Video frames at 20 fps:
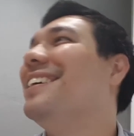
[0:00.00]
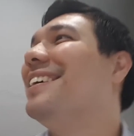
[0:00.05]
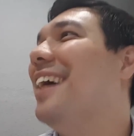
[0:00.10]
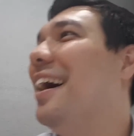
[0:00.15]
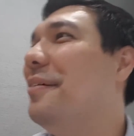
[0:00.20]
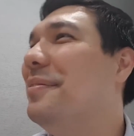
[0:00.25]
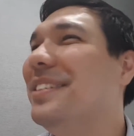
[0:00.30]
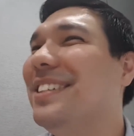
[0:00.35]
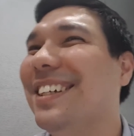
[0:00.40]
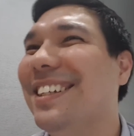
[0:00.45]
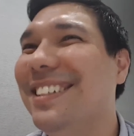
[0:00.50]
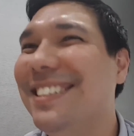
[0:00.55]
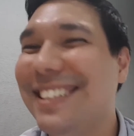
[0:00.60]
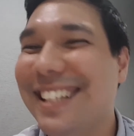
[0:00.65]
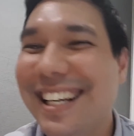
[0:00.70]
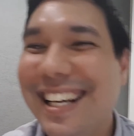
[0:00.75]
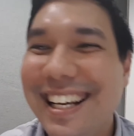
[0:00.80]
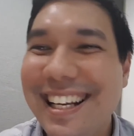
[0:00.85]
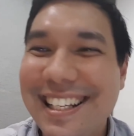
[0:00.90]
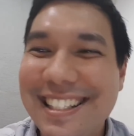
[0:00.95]
Common tolerance.
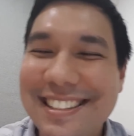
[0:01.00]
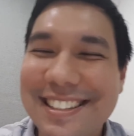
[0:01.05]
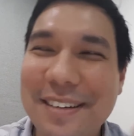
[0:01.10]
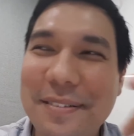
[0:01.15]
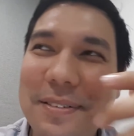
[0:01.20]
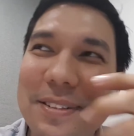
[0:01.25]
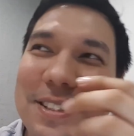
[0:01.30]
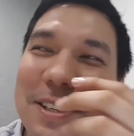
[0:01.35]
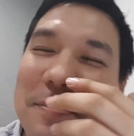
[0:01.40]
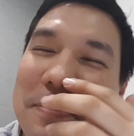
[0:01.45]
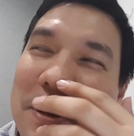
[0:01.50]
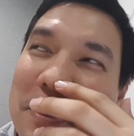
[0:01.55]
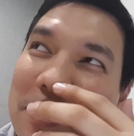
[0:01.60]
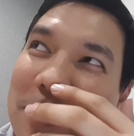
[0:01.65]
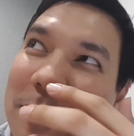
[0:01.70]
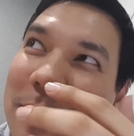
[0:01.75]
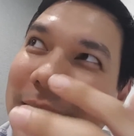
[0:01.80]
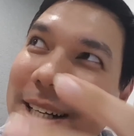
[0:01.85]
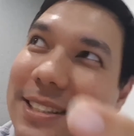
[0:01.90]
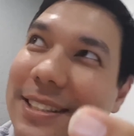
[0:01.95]
Some
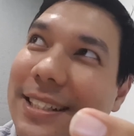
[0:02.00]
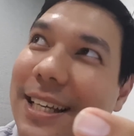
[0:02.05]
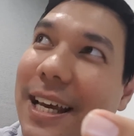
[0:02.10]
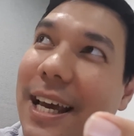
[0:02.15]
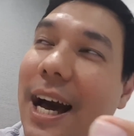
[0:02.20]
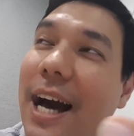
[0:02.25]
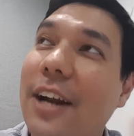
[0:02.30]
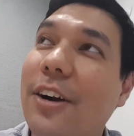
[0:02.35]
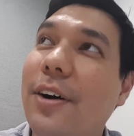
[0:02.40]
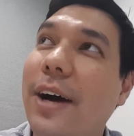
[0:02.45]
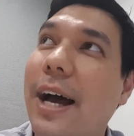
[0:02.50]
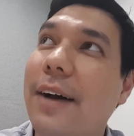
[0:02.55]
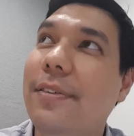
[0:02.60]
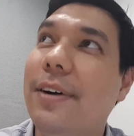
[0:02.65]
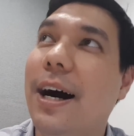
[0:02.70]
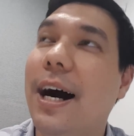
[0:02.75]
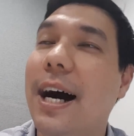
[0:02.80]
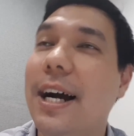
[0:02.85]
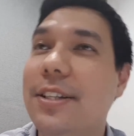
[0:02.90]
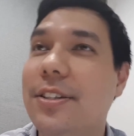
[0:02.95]
people might say I don't have
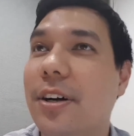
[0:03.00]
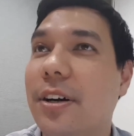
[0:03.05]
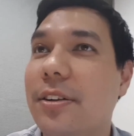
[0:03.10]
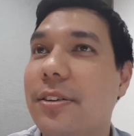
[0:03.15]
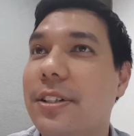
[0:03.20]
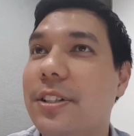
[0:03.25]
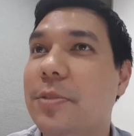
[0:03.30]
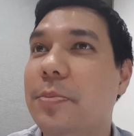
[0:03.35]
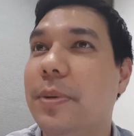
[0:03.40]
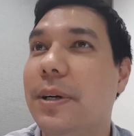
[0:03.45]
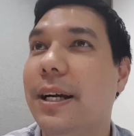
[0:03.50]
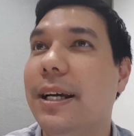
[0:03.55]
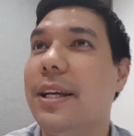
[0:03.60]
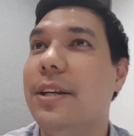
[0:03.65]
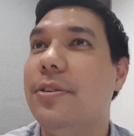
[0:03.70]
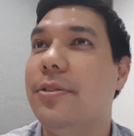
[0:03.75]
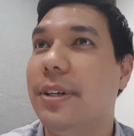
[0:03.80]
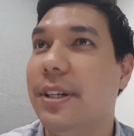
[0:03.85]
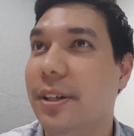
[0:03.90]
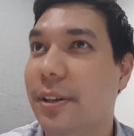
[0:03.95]
a high tolerance, but I
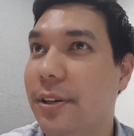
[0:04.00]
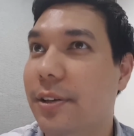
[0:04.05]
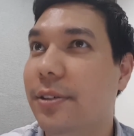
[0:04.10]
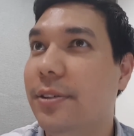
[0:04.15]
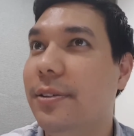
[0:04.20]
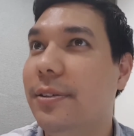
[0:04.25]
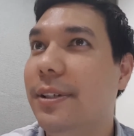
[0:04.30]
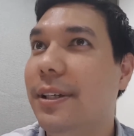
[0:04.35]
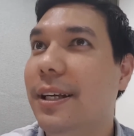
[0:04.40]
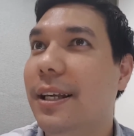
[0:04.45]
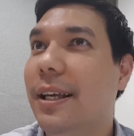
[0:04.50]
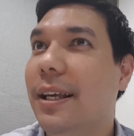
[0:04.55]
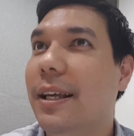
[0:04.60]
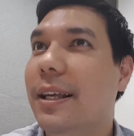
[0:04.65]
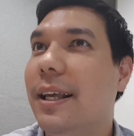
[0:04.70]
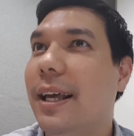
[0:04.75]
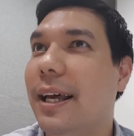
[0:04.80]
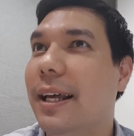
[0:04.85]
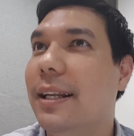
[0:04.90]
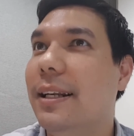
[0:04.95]
can drink a little,
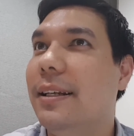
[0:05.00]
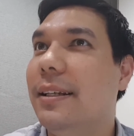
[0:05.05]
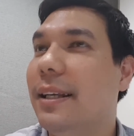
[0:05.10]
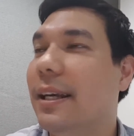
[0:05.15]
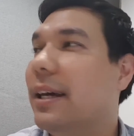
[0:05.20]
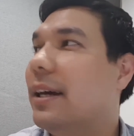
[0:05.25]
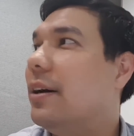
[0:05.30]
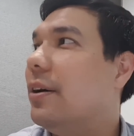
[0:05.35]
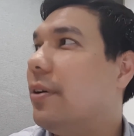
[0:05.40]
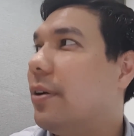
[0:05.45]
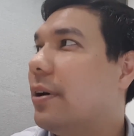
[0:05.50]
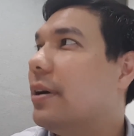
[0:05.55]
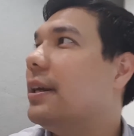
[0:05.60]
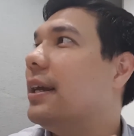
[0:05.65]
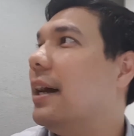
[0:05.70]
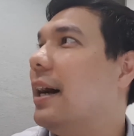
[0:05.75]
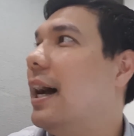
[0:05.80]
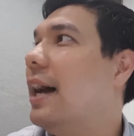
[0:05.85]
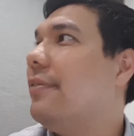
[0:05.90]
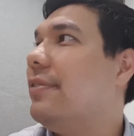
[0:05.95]
and
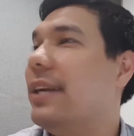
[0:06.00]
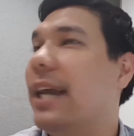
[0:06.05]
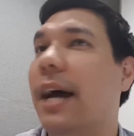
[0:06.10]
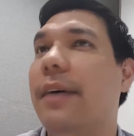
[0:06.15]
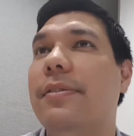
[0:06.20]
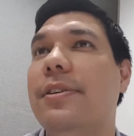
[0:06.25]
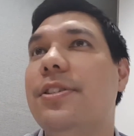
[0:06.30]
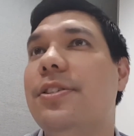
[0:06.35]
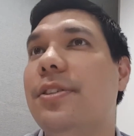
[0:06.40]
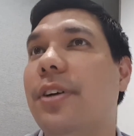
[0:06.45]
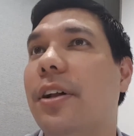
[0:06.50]
I have an average